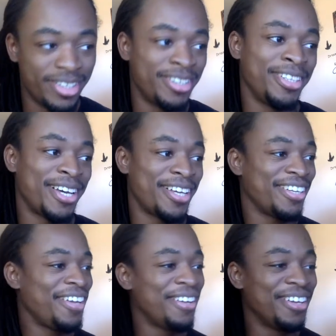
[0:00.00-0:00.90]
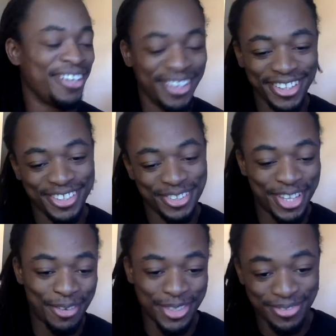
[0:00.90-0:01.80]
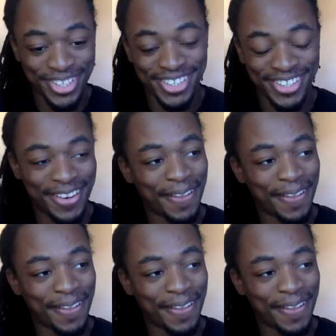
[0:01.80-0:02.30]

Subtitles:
a lot. So that was funny.